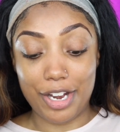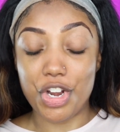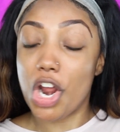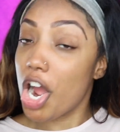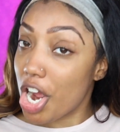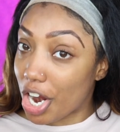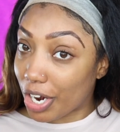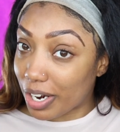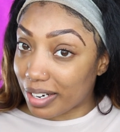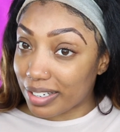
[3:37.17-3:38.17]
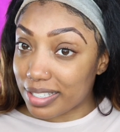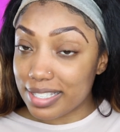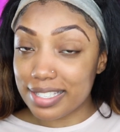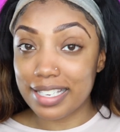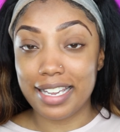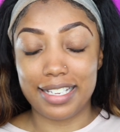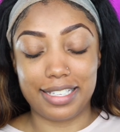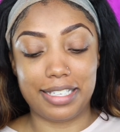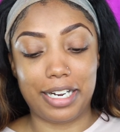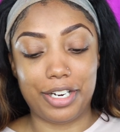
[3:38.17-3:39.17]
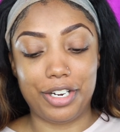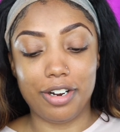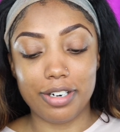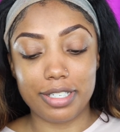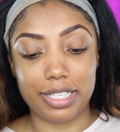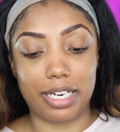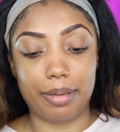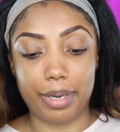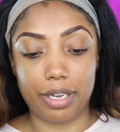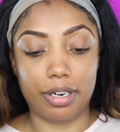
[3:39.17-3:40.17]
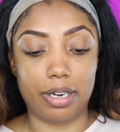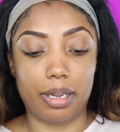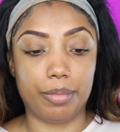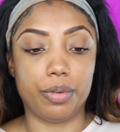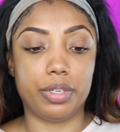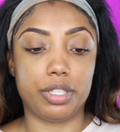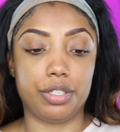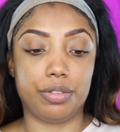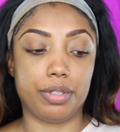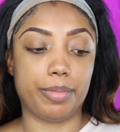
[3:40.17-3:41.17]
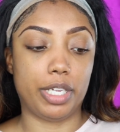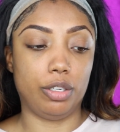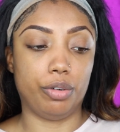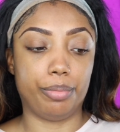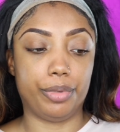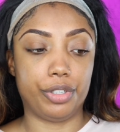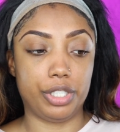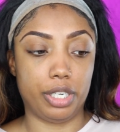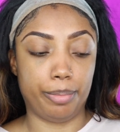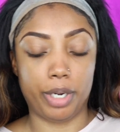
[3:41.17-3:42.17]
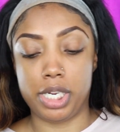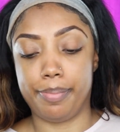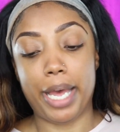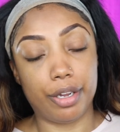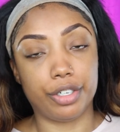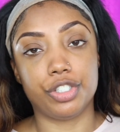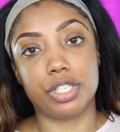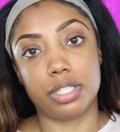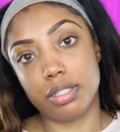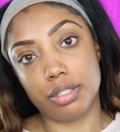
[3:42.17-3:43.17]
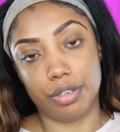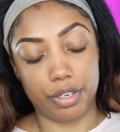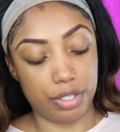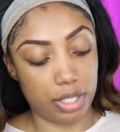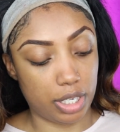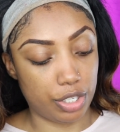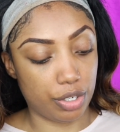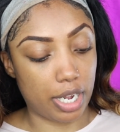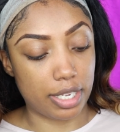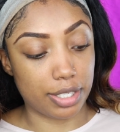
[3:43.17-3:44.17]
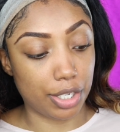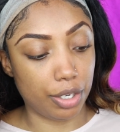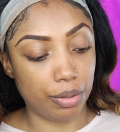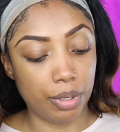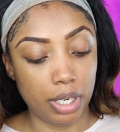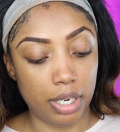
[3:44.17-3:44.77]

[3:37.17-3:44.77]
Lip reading: NARS, it's not a NARS setting powder, I'm going to use my Laura Mercier powder, just, you know, to let you guys know.